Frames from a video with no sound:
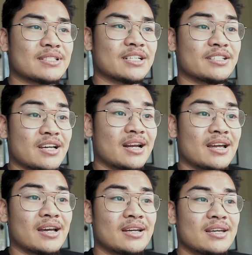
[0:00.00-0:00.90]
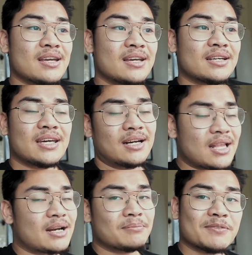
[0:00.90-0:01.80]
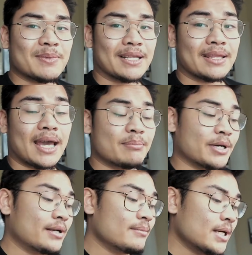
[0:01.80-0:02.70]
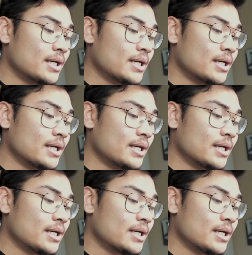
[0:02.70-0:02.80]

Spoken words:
You're gonna get a lot of movement in that, but